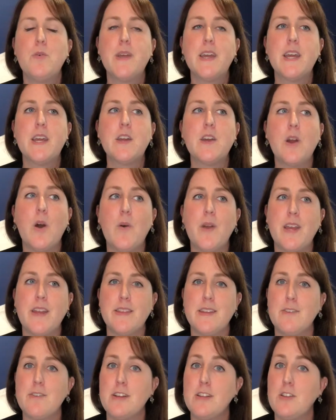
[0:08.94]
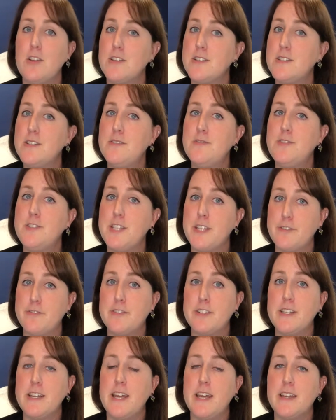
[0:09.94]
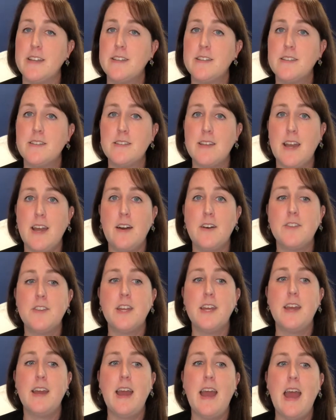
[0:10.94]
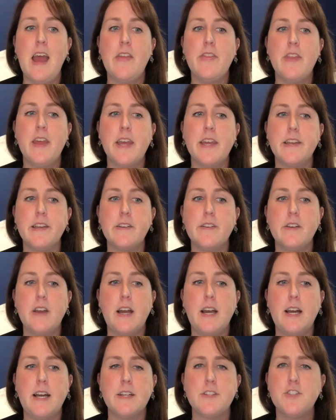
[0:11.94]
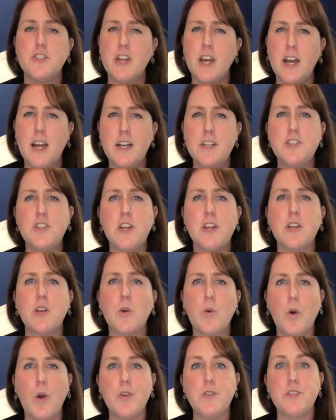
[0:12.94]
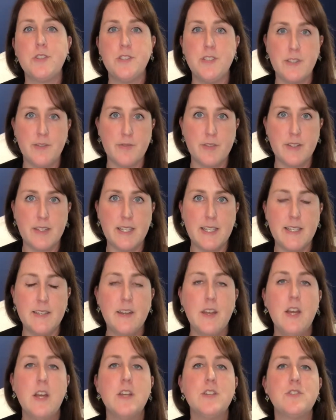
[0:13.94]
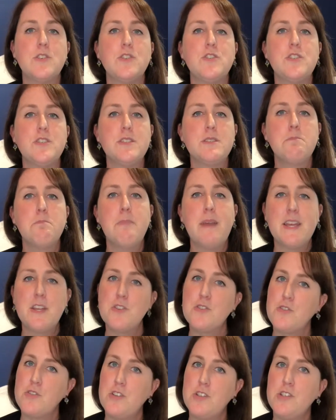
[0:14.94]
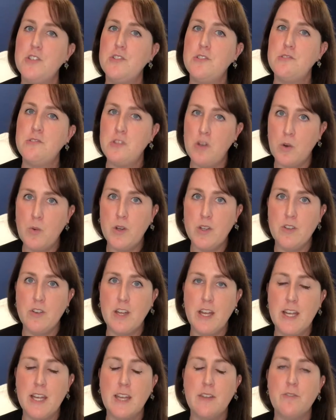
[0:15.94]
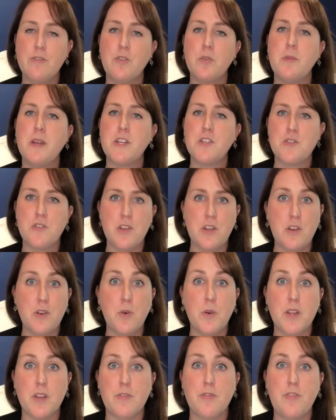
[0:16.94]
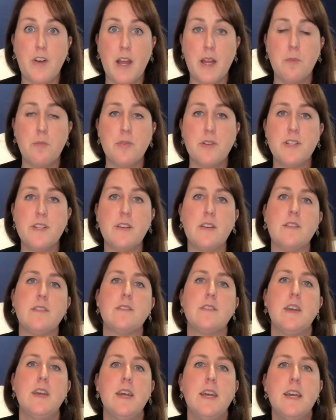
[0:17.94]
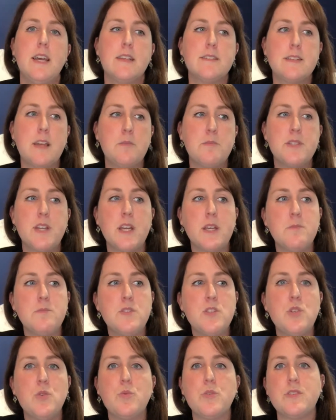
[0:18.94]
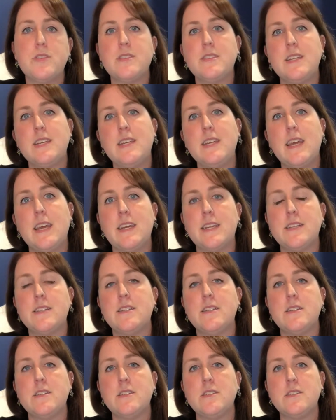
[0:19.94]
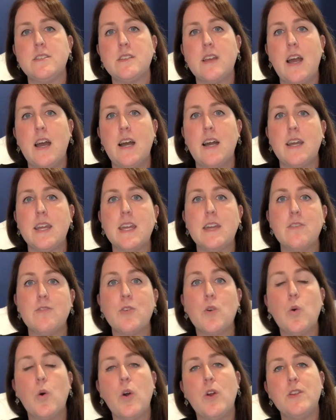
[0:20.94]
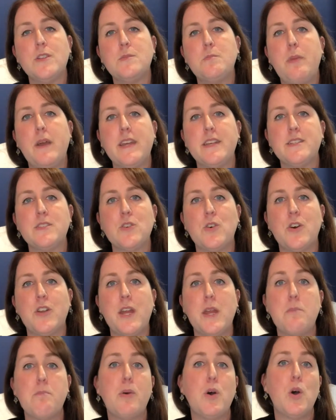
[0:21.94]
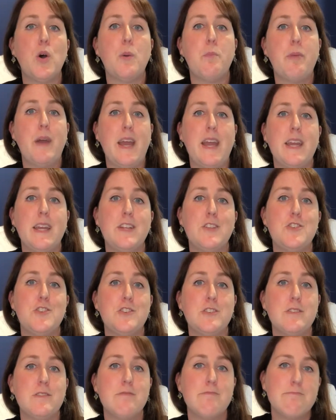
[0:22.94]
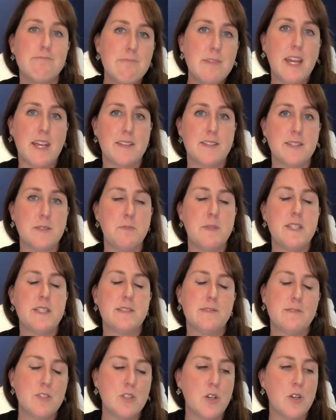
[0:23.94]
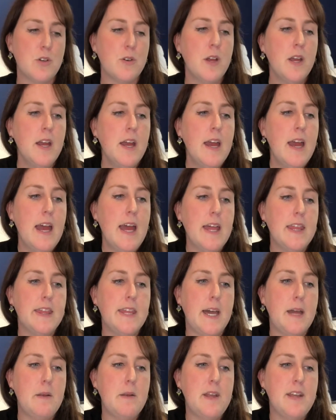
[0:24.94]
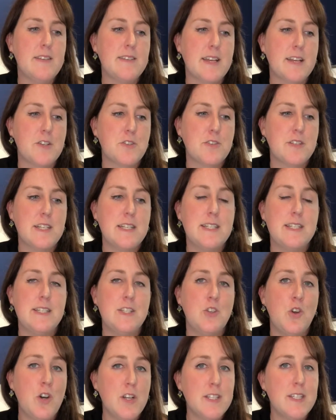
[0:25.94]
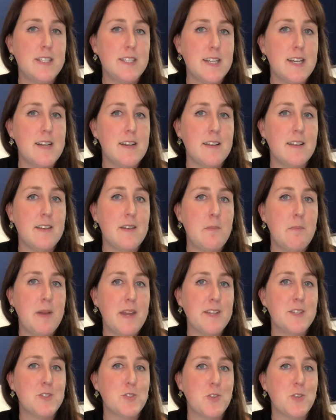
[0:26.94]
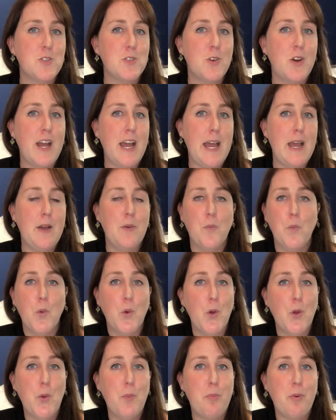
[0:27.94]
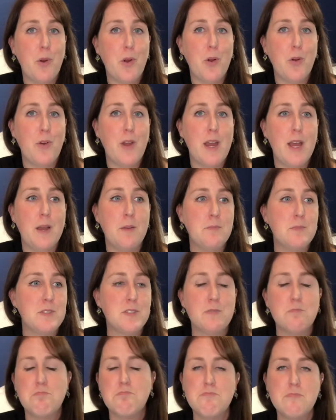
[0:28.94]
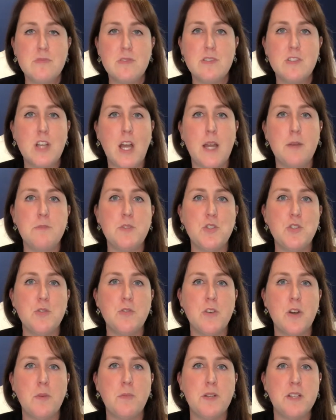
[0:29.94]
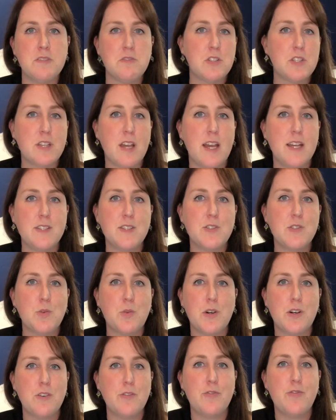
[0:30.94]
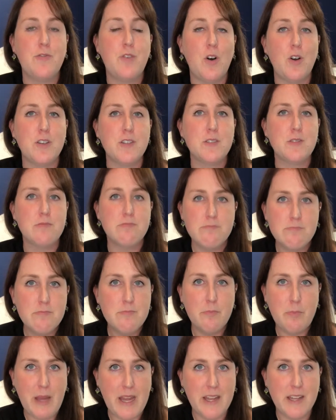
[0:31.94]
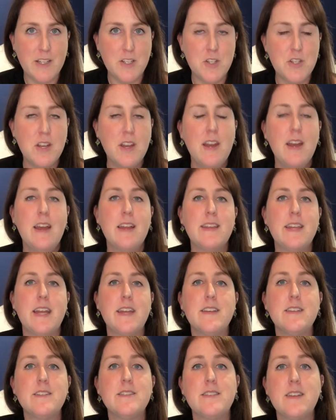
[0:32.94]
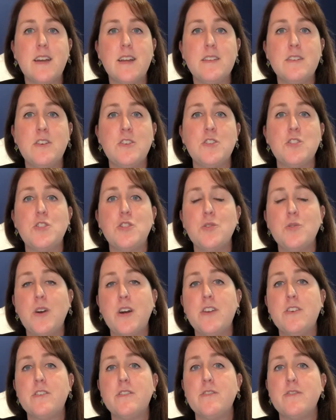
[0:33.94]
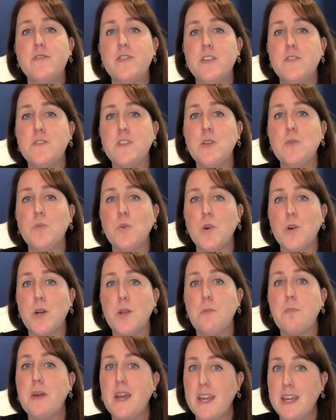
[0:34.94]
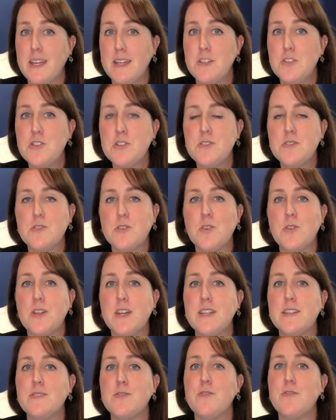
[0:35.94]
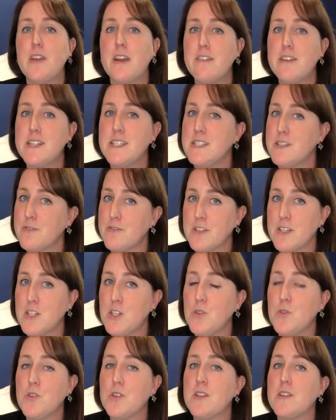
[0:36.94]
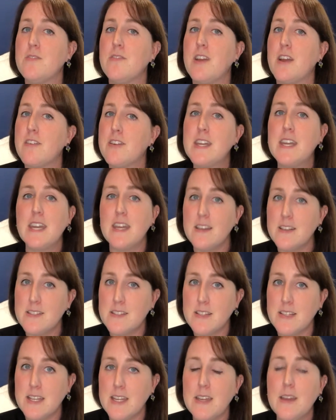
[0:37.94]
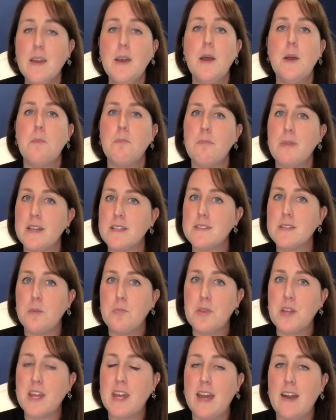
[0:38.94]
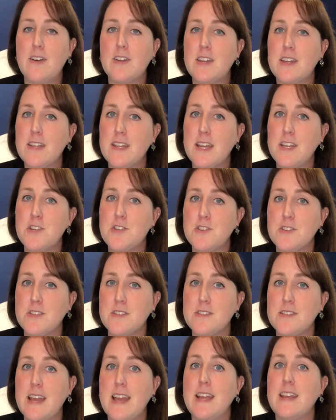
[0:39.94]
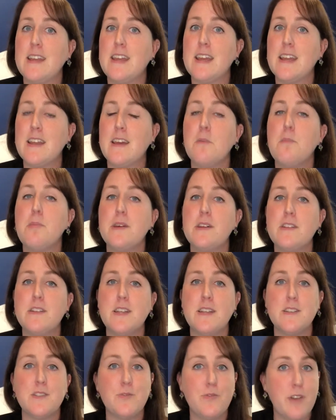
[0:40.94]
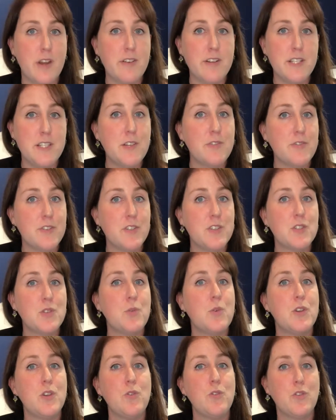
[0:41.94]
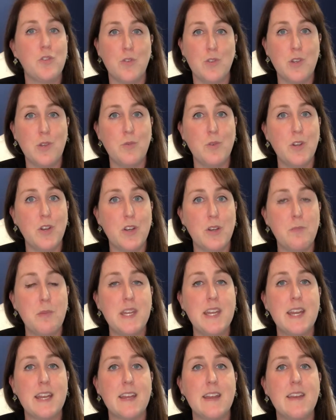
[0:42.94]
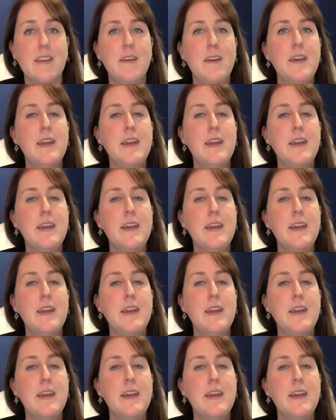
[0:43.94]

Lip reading: we get going, there are lots of different editors out there and they charge and quote differently. So just make sure you know what you're getting in for, make sure you know what the fine print is. Sometimes you will see editors give quotes based on a per page guesstimate. So that is actually not done based on your Word programs Times New Roman size 12 font page. That is done on a 250 word page. So that is very different. You could very easily mess up the calculations and get a bill that is very different to what you thought you were going to be getting